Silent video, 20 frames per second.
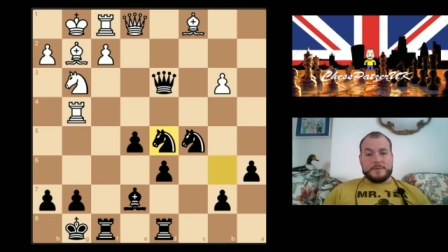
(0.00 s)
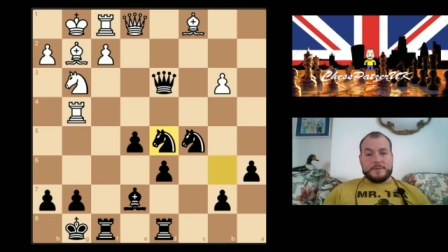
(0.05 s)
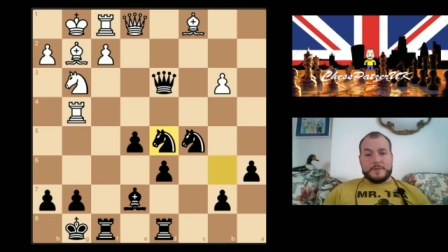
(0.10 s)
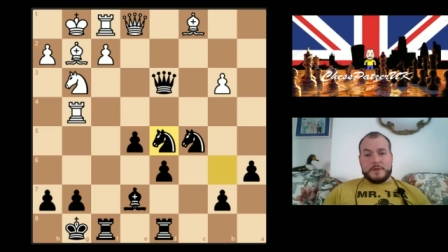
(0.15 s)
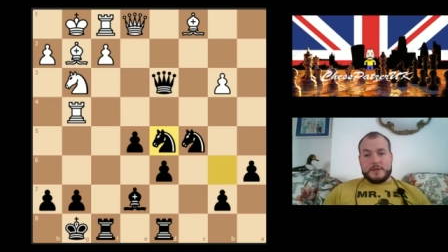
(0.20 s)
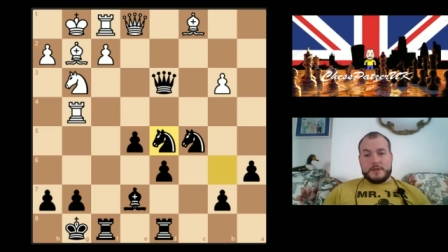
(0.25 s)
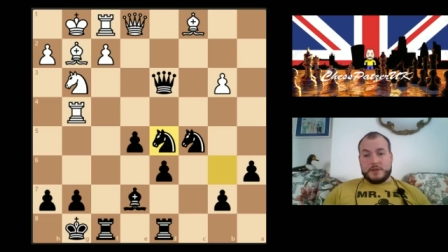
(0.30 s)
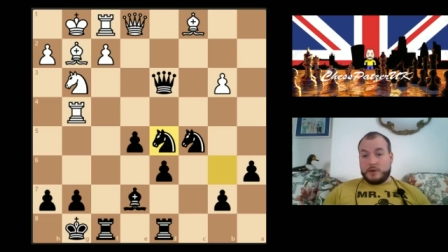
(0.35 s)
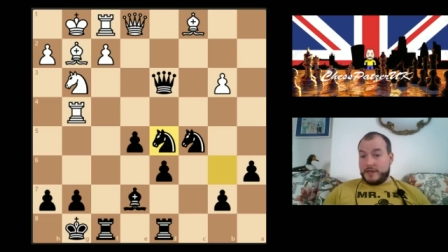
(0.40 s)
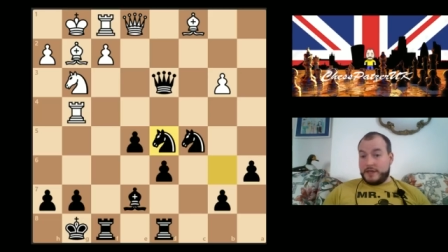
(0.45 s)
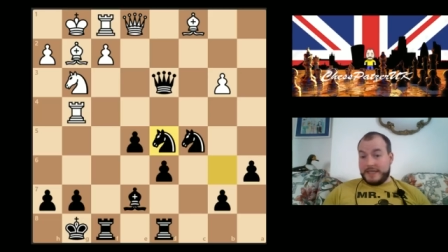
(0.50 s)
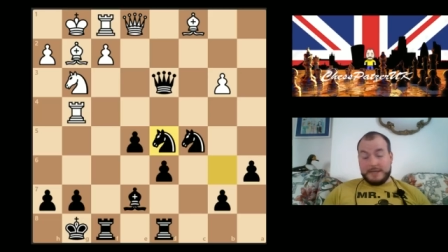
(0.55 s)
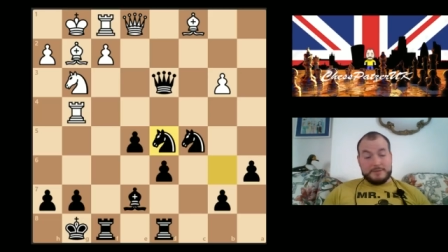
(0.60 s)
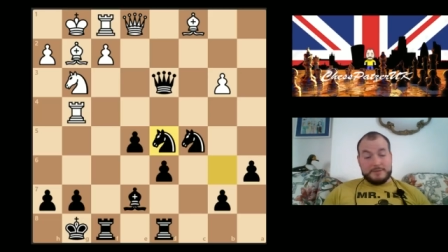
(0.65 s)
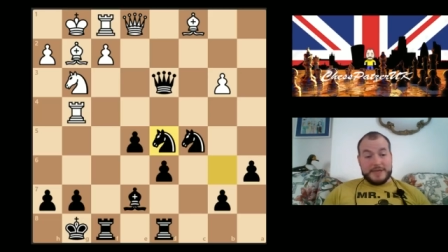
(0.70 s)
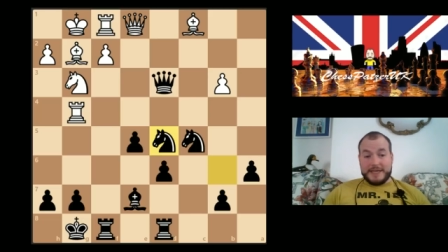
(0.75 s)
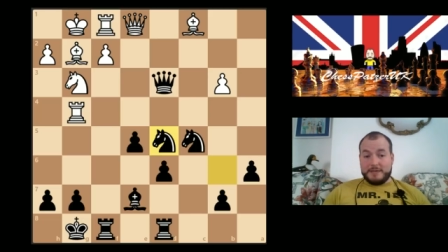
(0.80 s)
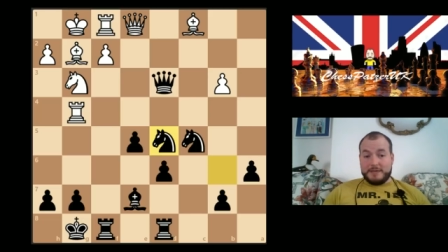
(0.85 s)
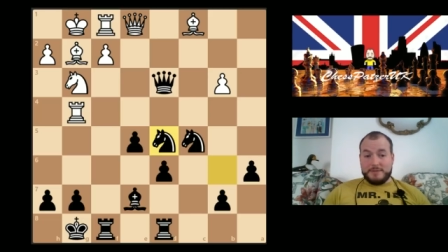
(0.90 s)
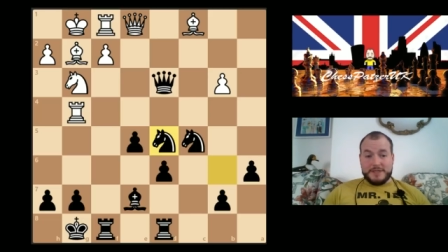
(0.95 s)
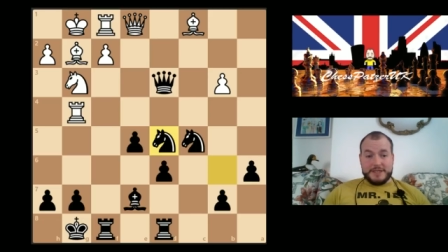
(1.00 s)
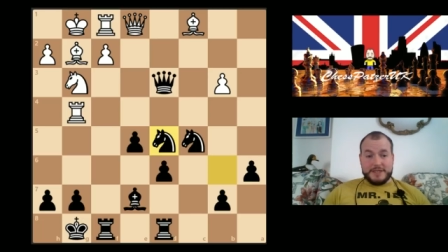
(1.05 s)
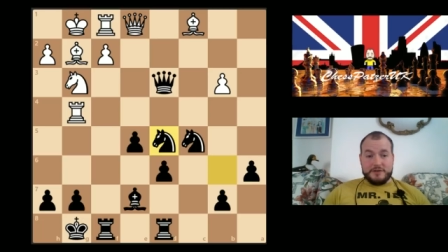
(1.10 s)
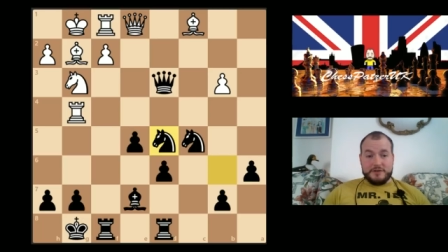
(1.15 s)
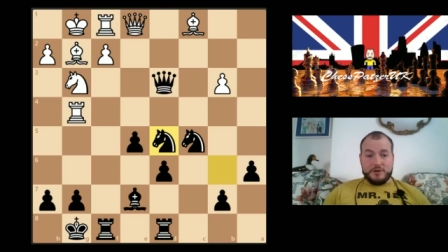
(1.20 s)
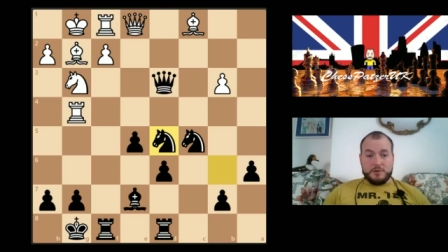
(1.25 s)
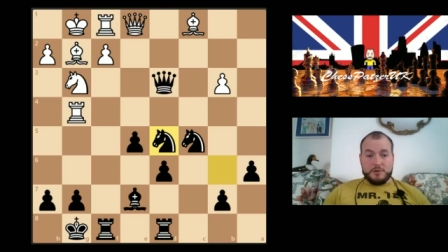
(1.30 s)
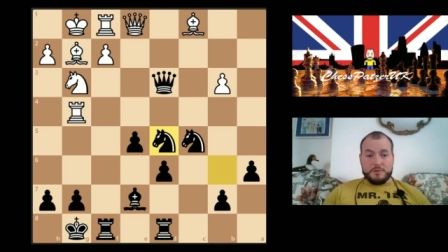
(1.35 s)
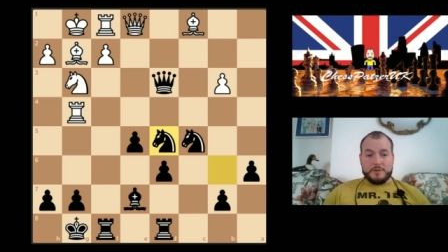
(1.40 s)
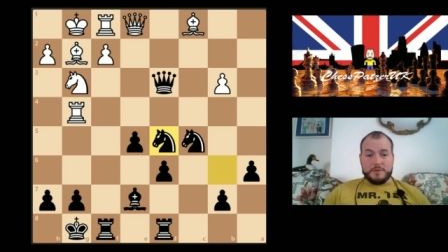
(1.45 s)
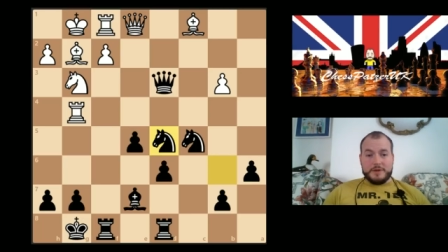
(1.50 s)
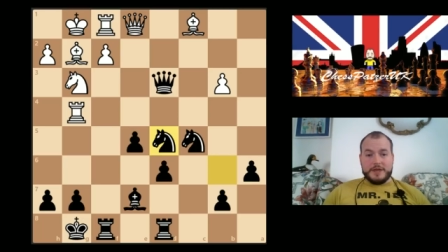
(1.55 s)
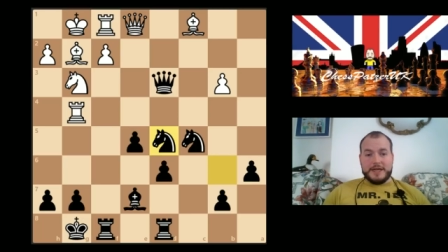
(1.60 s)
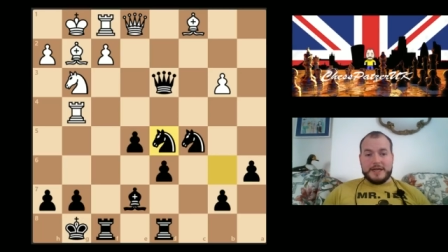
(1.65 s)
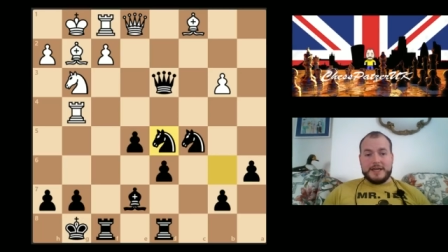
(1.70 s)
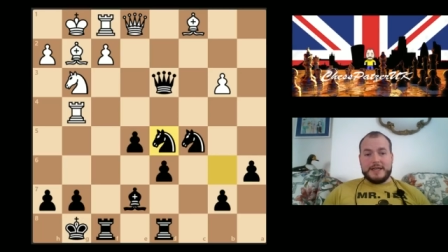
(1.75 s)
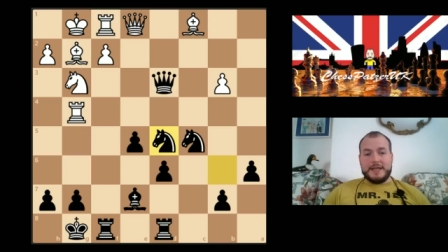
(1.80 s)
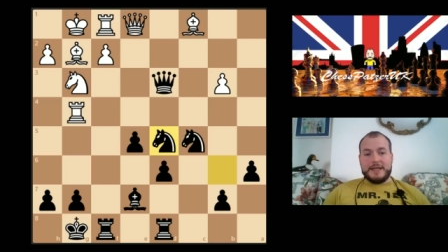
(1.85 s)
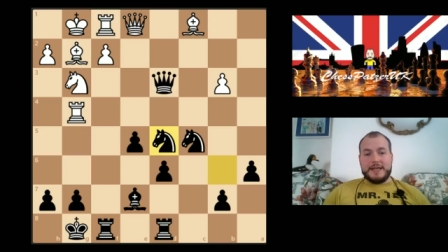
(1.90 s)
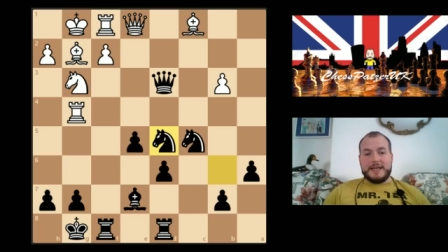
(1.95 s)
So I keep taking material,
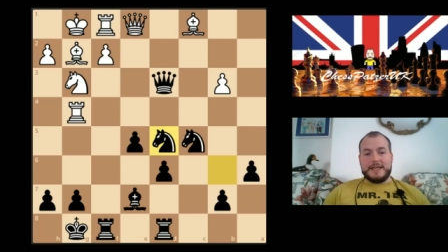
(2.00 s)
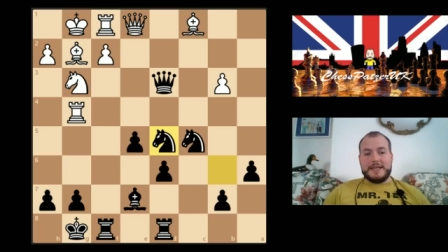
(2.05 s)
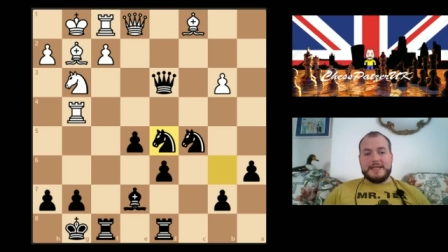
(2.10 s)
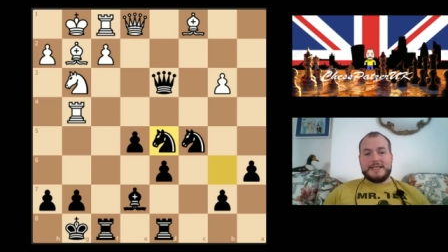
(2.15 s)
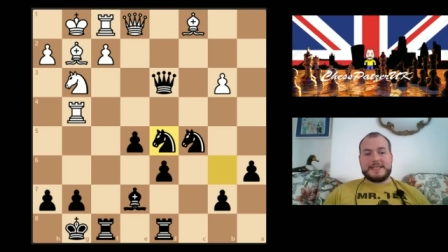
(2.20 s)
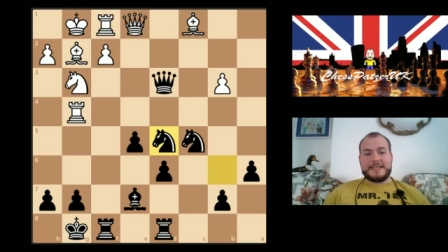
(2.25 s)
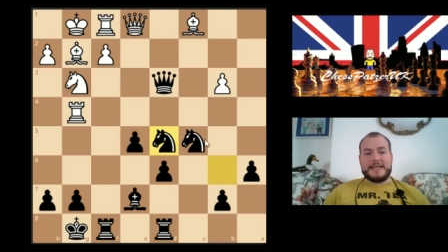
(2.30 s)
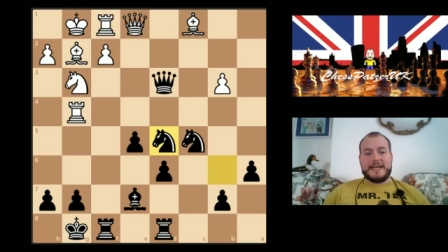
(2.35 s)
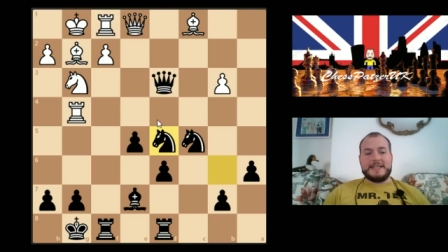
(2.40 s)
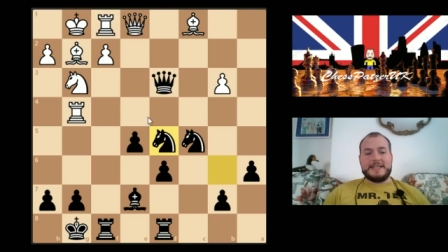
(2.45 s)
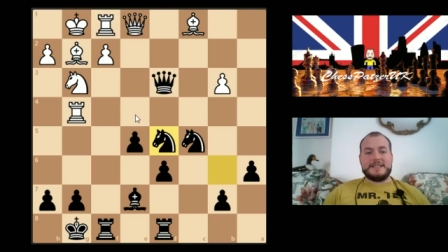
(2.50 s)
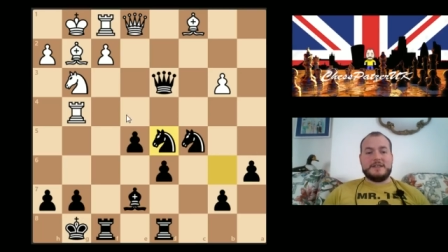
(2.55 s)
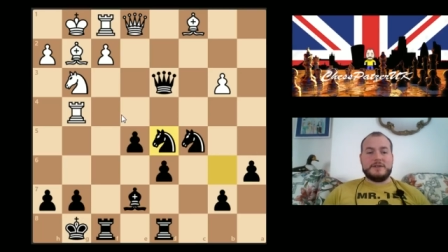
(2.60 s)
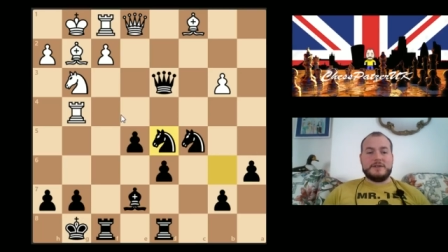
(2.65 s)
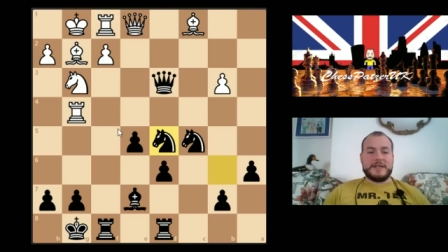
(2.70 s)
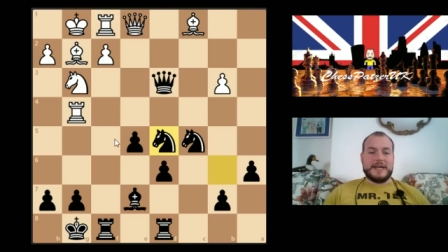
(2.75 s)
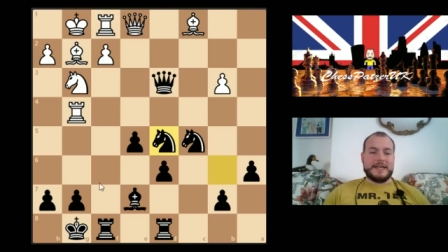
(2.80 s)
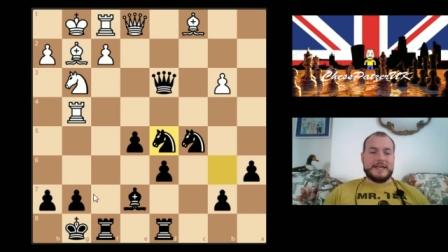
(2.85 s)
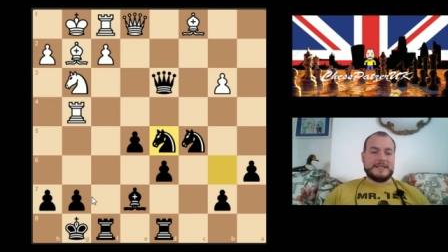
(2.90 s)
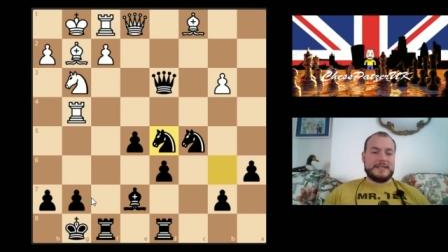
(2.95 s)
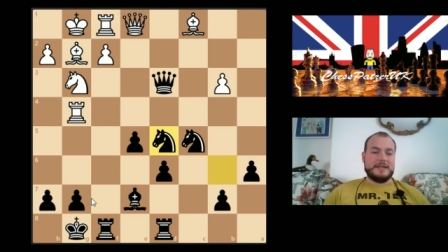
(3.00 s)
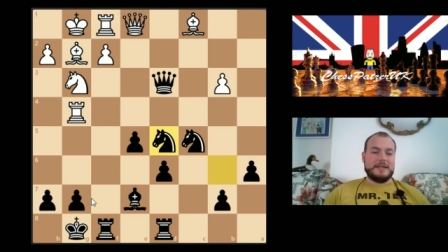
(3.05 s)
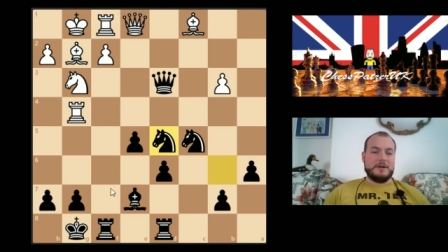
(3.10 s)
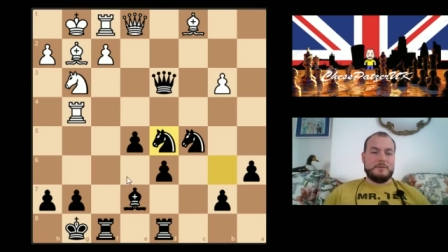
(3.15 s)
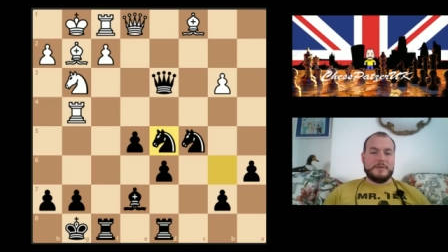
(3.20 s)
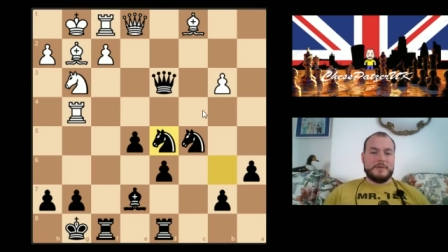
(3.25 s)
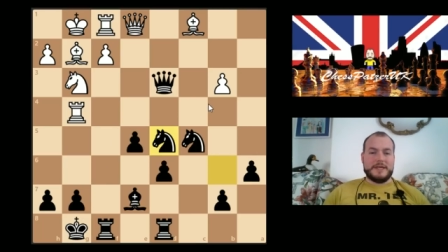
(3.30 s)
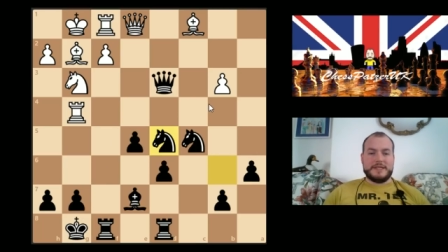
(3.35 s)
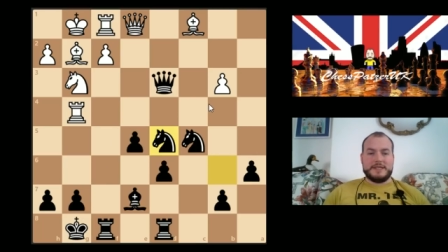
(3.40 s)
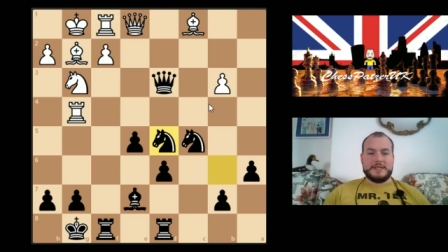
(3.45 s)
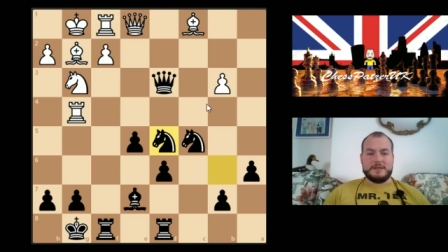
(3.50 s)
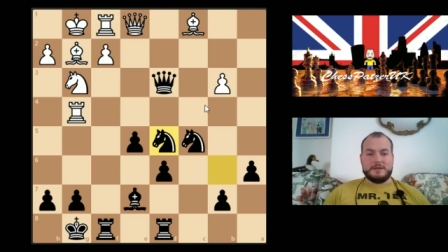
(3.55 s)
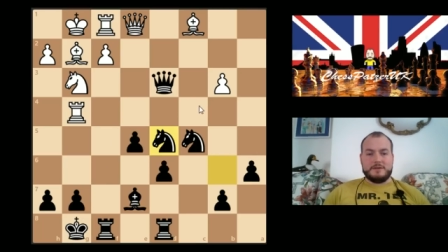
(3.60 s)
and in this case, okay, it's a little bit